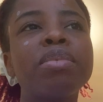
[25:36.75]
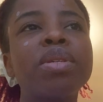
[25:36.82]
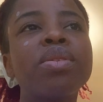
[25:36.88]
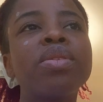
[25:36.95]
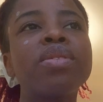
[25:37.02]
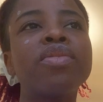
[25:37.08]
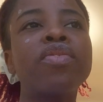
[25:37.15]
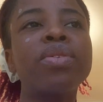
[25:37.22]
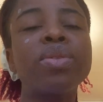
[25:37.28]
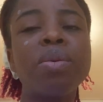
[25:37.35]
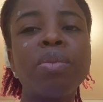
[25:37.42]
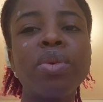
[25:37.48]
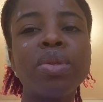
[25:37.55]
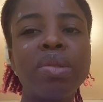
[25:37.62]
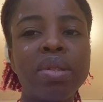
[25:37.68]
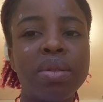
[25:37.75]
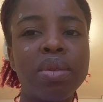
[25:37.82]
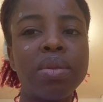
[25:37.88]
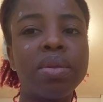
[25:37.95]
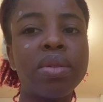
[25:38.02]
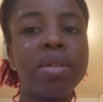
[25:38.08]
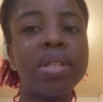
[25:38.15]
Because for someone who's
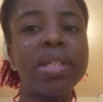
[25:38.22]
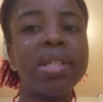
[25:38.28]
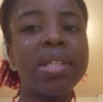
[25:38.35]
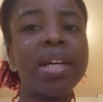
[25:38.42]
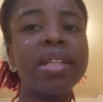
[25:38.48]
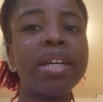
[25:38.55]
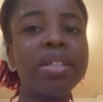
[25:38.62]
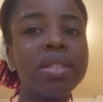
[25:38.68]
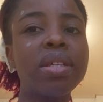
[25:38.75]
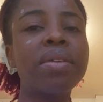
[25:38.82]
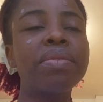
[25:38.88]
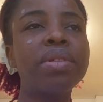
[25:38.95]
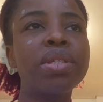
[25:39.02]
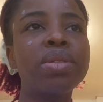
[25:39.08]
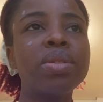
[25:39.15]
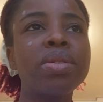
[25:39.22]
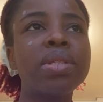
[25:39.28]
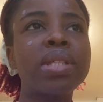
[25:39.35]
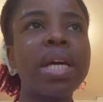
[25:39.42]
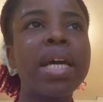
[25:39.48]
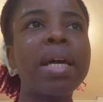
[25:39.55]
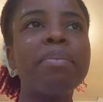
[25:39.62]
going to study international
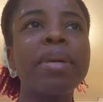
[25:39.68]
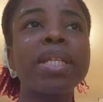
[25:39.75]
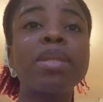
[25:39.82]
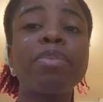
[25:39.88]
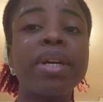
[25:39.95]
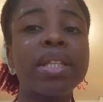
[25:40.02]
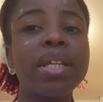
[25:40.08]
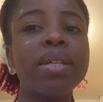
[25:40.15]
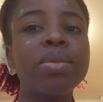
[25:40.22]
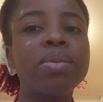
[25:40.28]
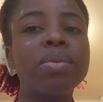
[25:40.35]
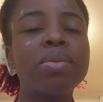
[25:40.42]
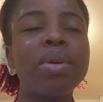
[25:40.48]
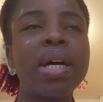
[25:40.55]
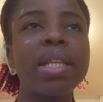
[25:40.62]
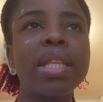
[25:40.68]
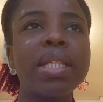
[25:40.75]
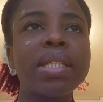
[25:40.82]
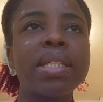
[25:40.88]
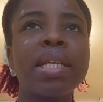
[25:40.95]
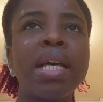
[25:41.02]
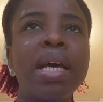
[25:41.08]
relations, I am expected to know at
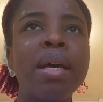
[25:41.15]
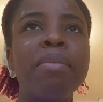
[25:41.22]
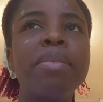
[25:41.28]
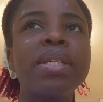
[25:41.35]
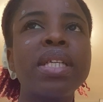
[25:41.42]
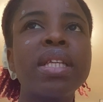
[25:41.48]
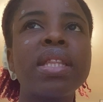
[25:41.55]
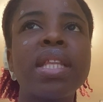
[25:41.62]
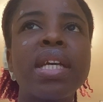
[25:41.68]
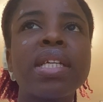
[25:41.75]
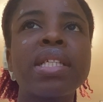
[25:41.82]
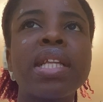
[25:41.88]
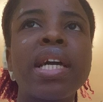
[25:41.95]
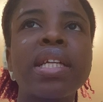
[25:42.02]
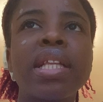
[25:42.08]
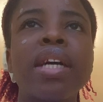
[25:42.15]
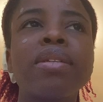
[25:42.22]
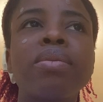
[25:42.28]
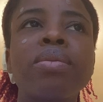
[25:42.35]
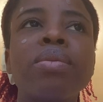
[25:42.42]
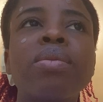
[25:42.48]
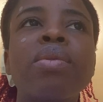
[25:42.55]
least basic things like that.
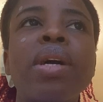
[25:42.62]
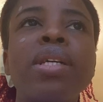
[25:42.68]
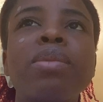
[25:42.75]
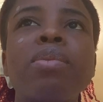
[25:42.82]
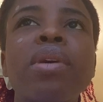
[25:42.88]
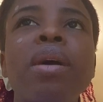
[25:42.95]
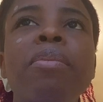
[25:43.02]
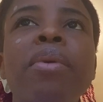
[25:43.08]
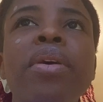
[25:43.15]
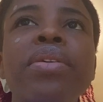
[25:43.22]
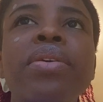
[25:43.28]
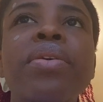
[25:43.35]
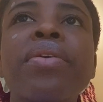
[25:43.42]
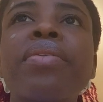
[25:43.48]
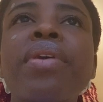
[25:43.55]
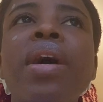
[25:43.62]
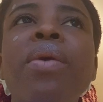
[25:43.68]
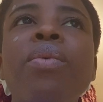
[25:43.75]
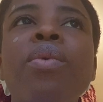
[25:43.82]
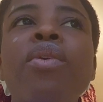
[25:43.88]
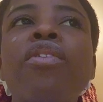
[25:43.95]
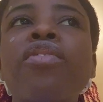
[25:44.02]
So I spoke about the
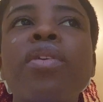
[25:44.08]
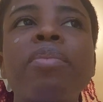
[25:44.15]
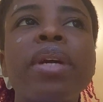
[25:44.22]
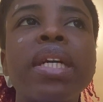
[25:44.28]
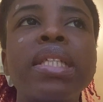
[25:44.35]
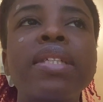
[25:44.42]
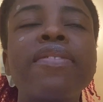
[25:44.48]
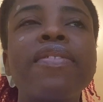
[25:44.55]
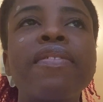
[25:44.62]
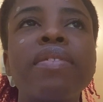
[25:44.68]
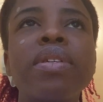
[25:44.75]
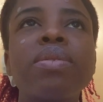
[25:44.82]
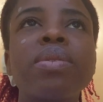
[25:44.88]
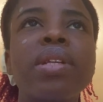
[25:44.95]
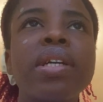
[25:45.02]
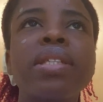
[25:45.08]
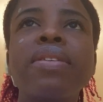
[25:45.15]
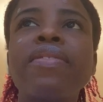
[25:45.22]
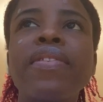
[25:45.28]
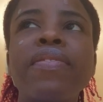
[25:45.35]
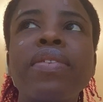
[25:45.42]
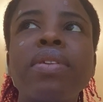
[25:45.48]
Korean War from 1950 to
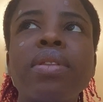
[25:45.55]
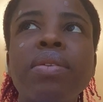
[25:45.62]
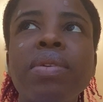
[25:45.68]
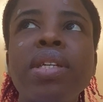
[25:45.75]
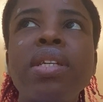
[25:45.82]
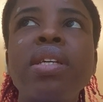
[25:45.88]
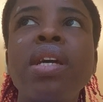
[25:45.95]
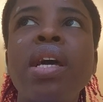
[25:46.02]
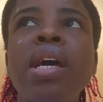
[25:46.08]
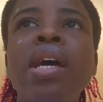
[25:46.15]
1953.